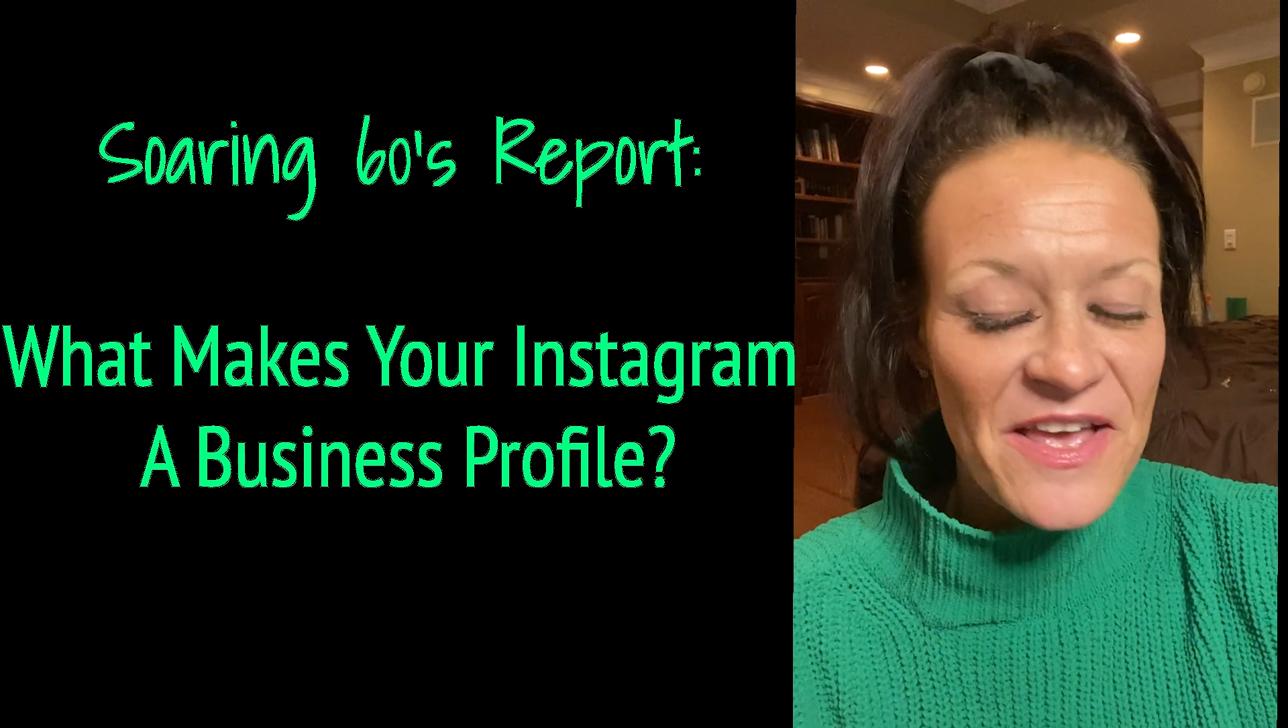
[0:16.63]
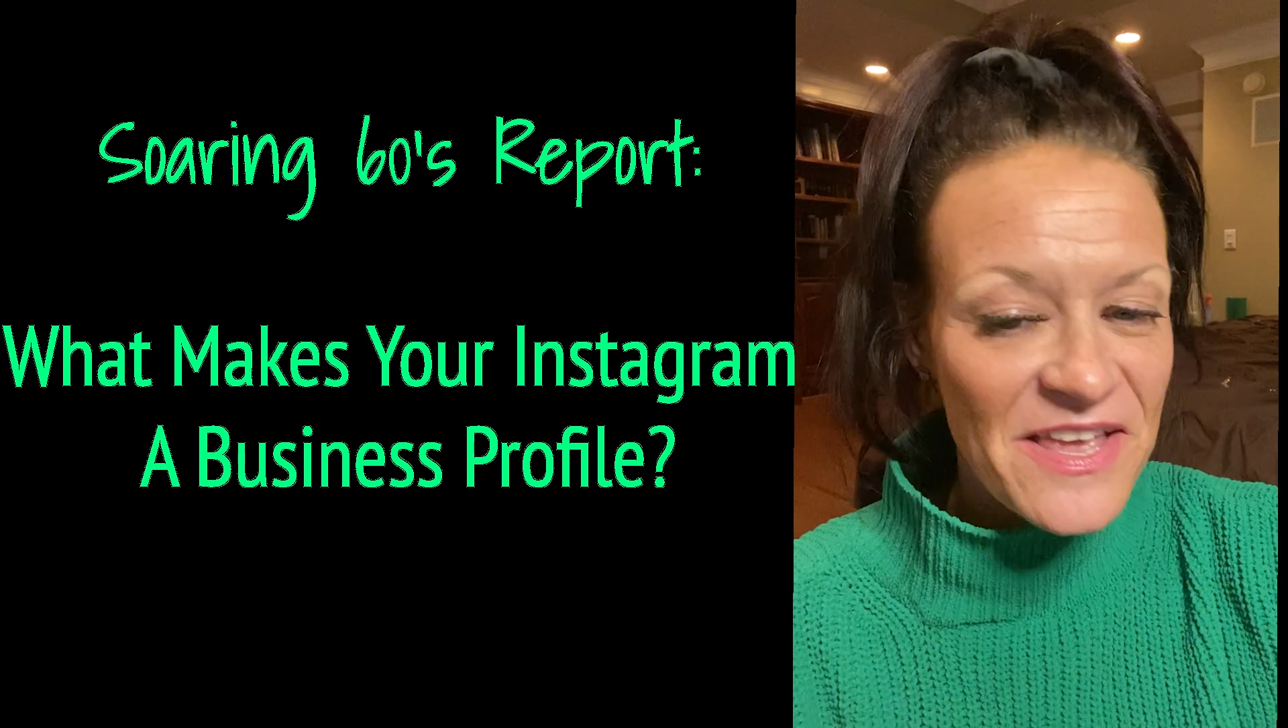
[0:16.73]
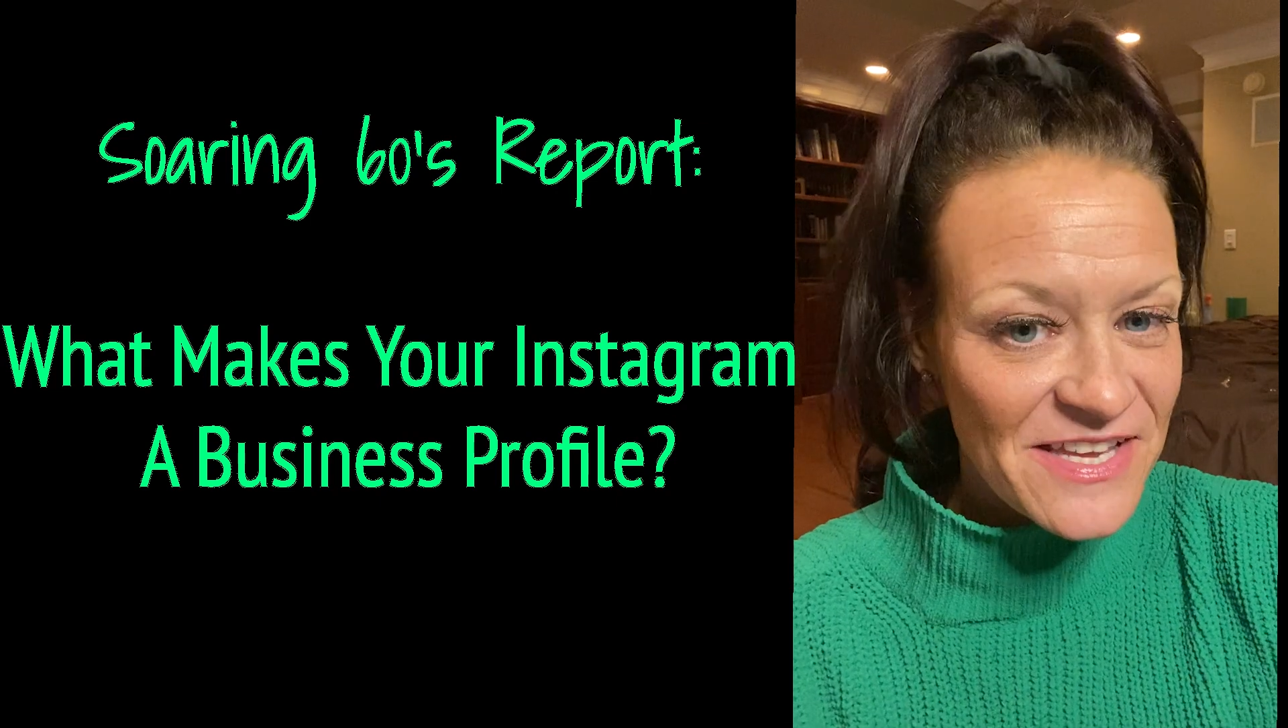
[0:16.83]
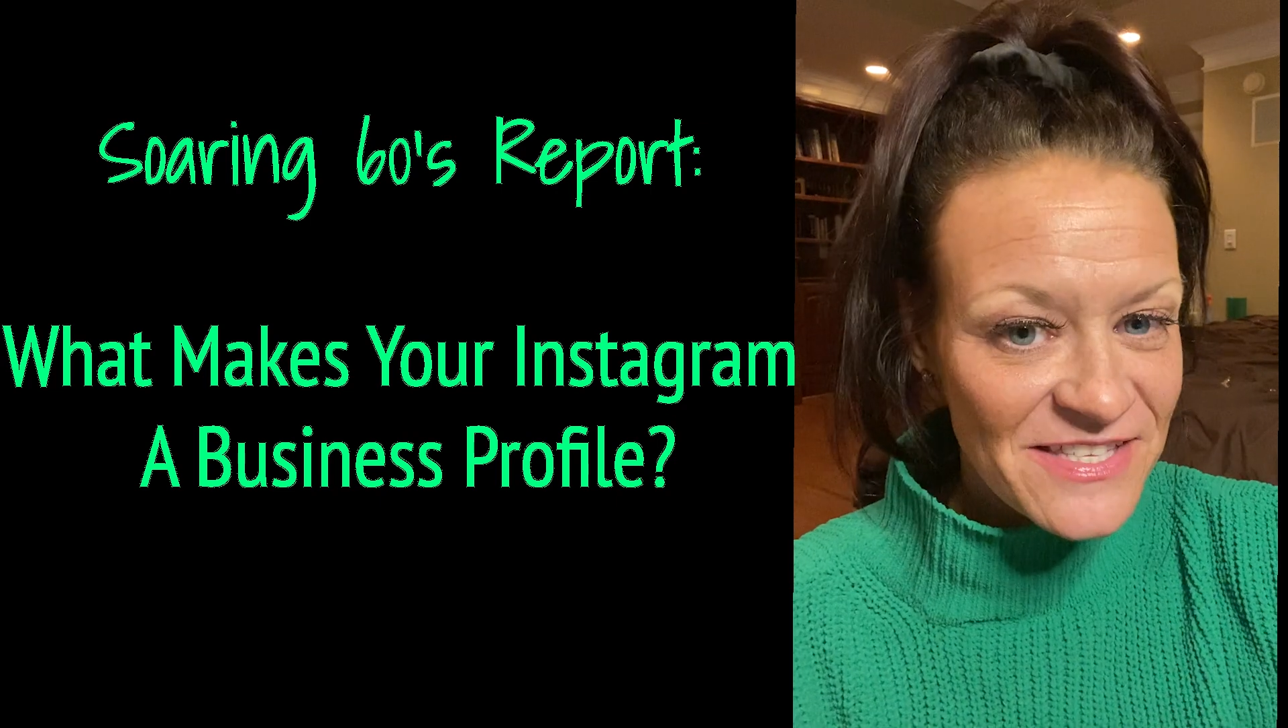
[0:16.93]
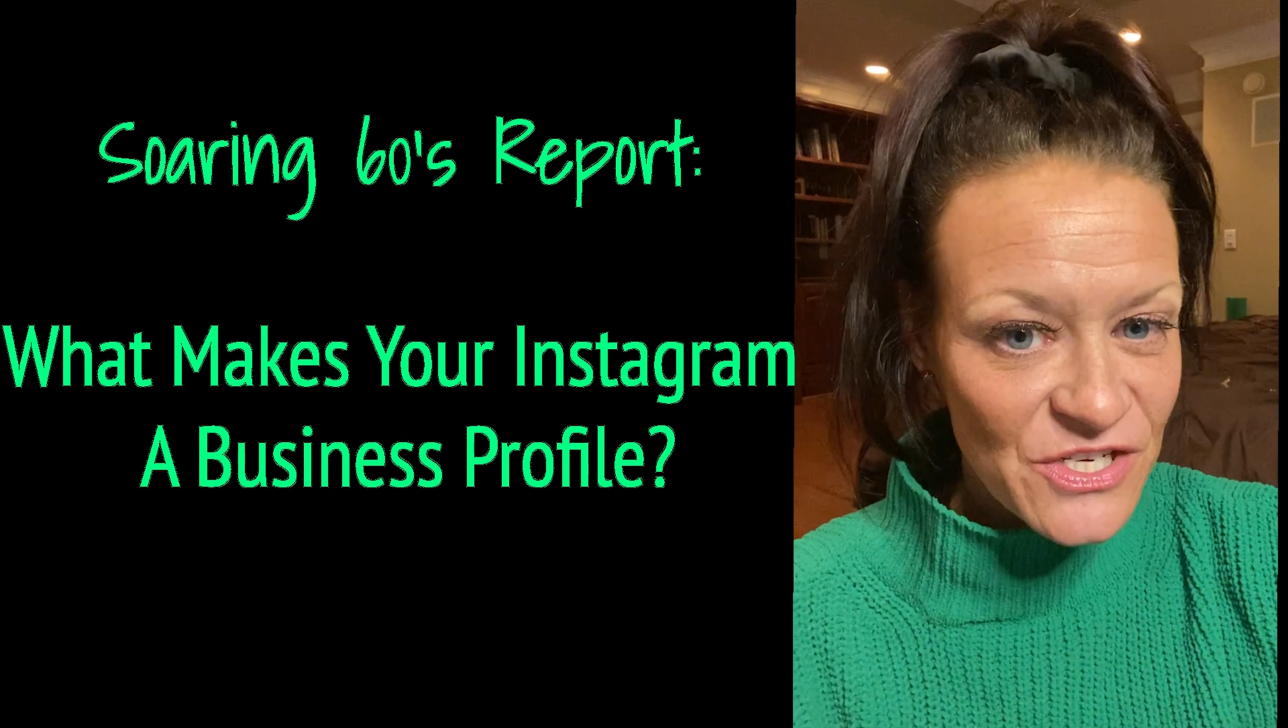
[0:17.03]

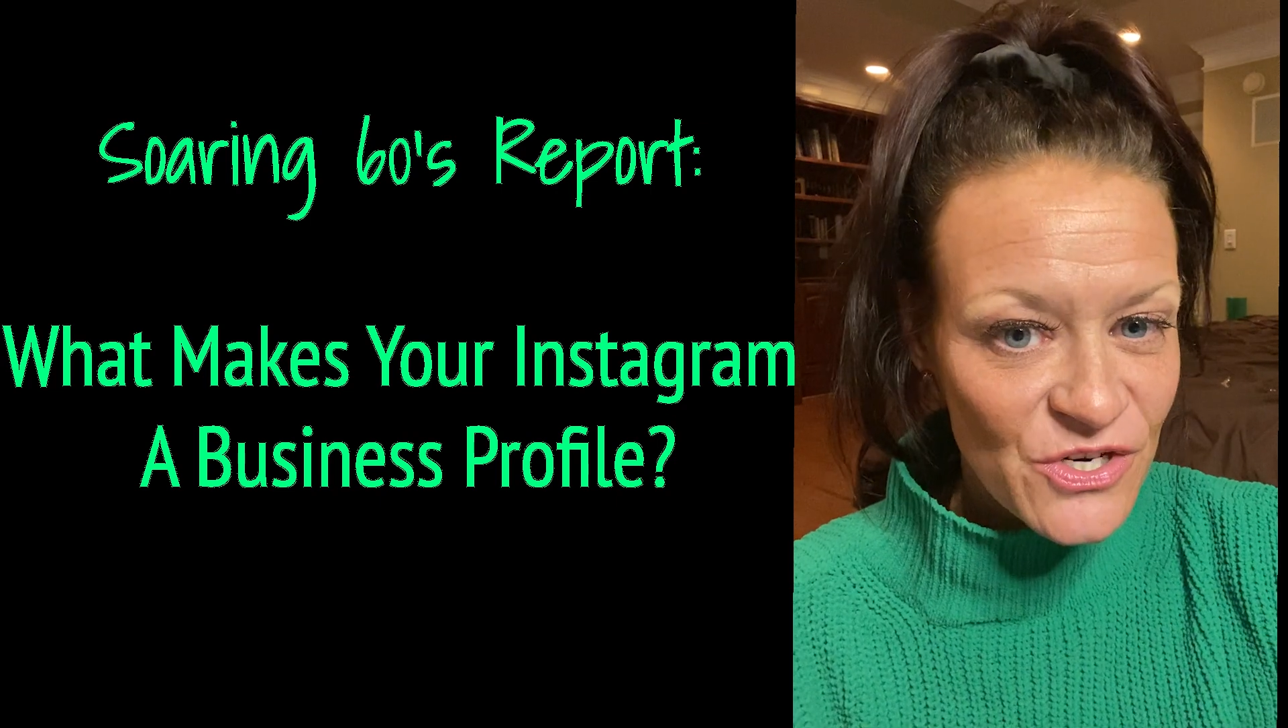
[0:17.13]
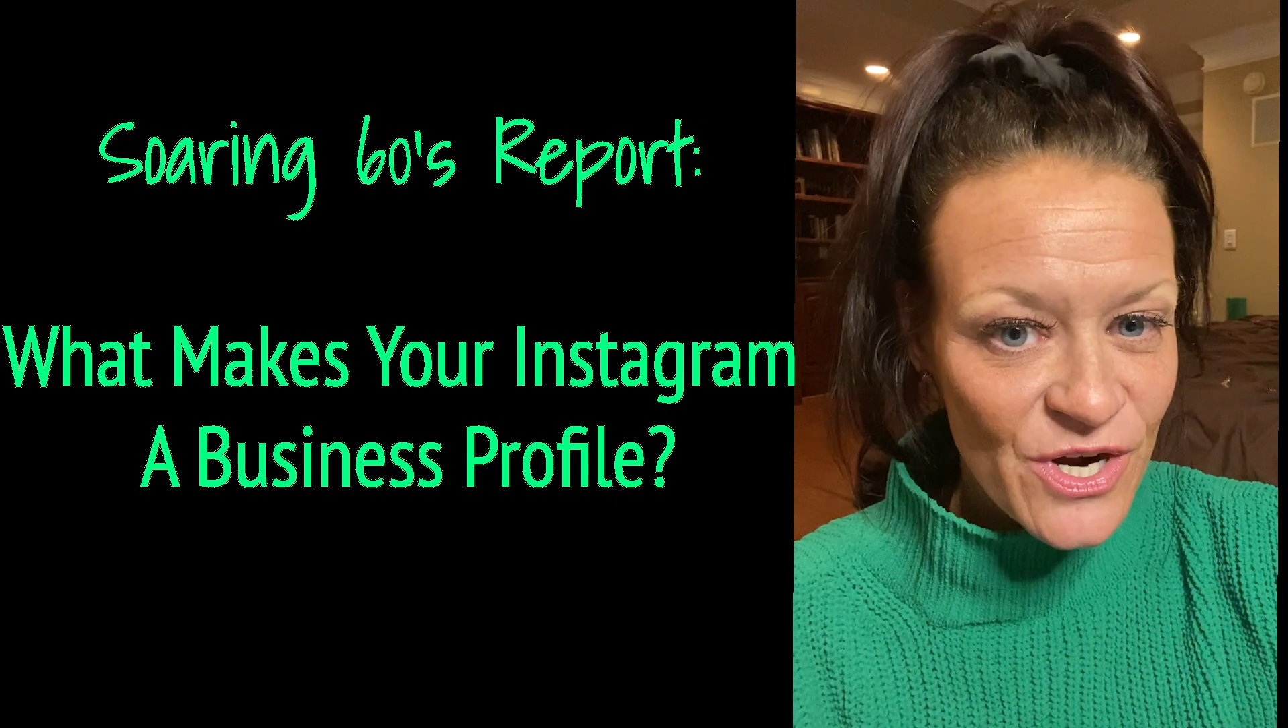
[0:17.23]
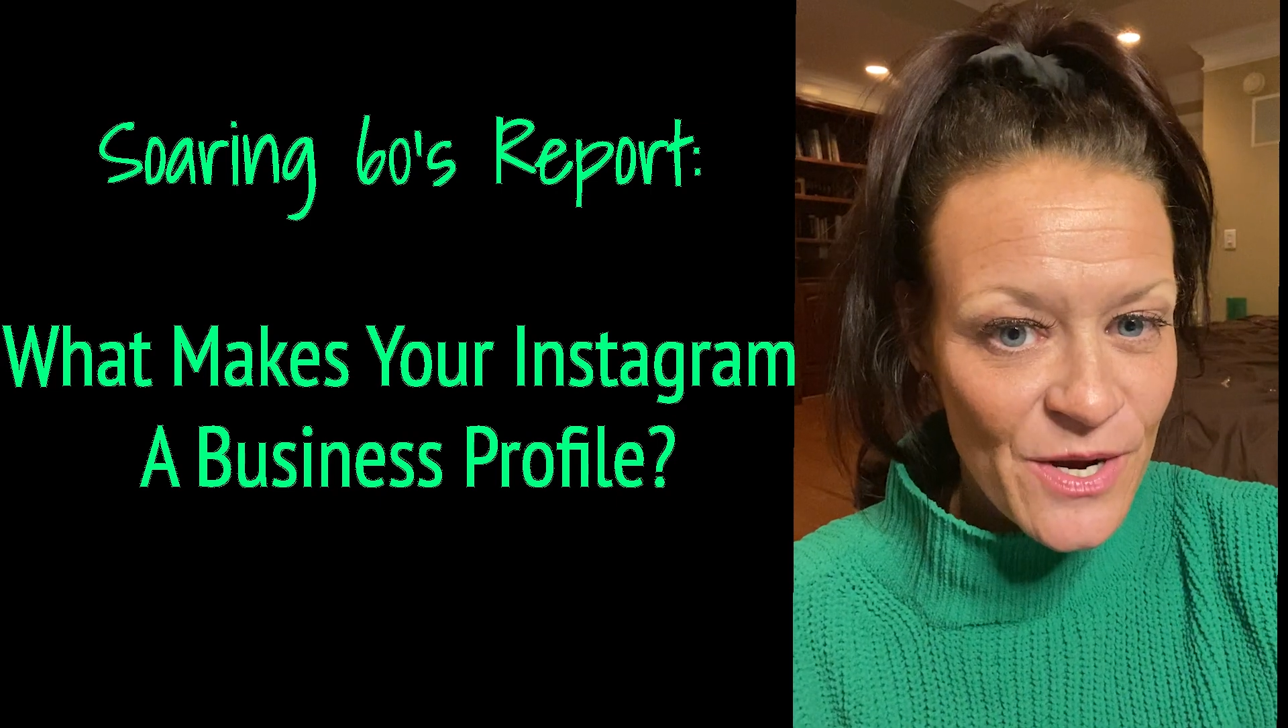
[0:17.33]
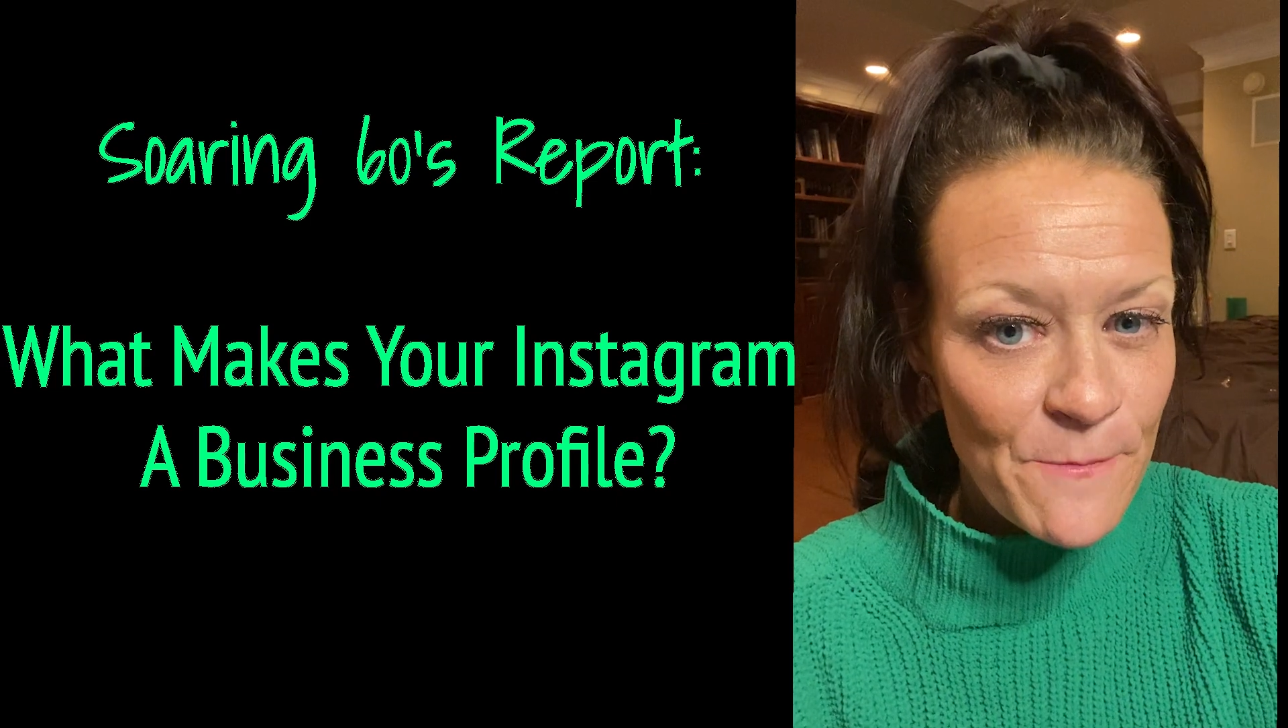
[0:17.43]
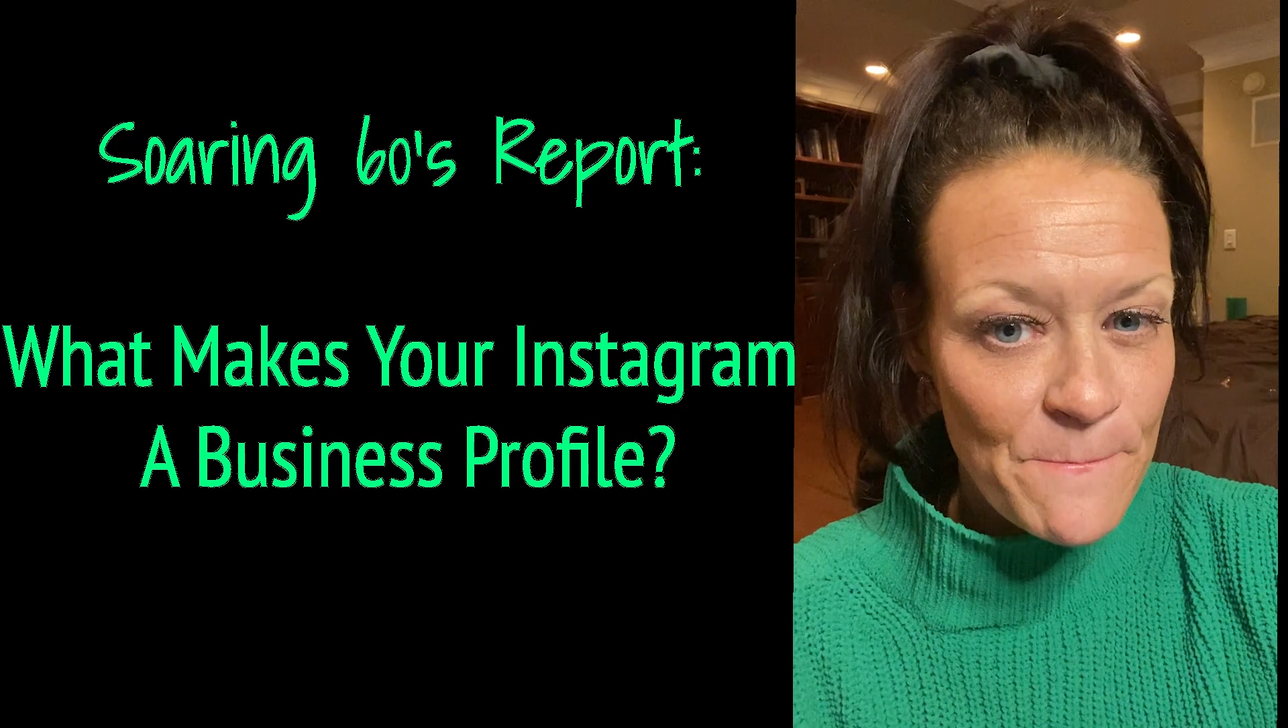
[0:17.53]
Instagram